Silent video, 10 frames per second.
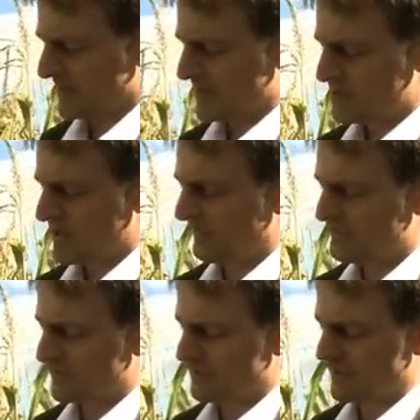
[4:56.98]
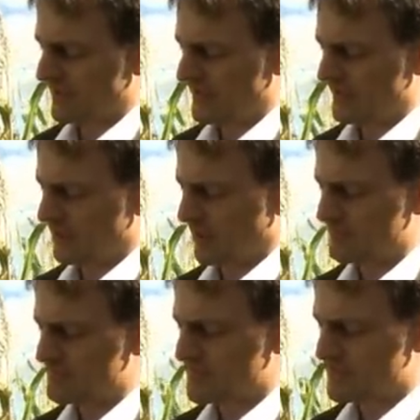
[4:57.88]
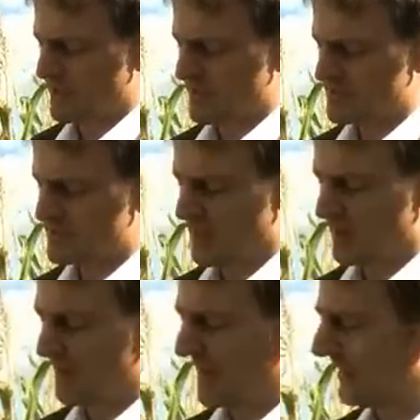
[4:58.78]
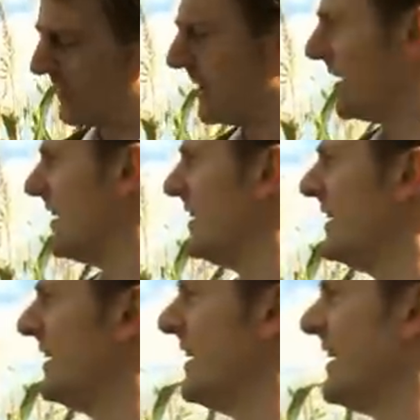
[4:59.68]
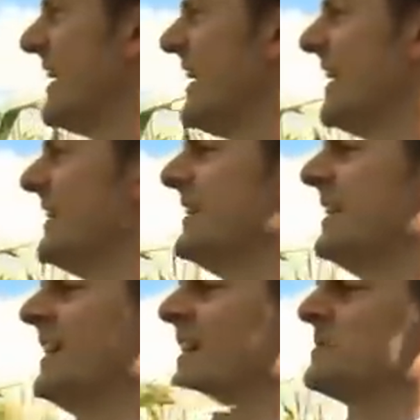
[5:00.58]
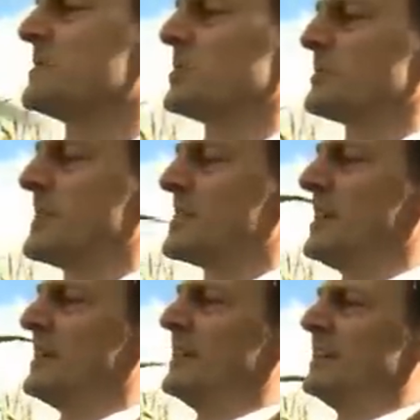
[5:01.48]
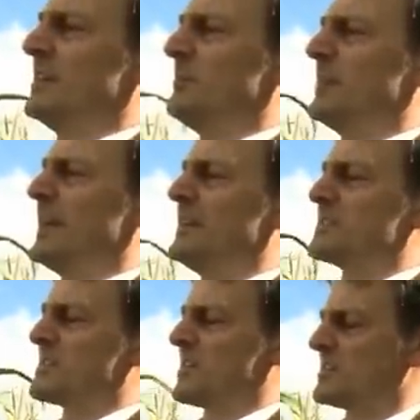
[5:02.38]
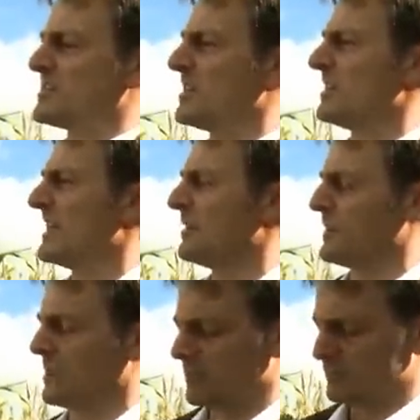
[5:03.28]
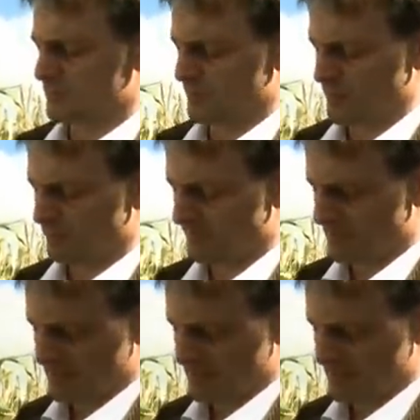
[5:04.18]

The sheaths on the cobs are starting to go paler colour and uh, as we talked about earlier the, the upper leaves are starting to turn a yellowy colour as well.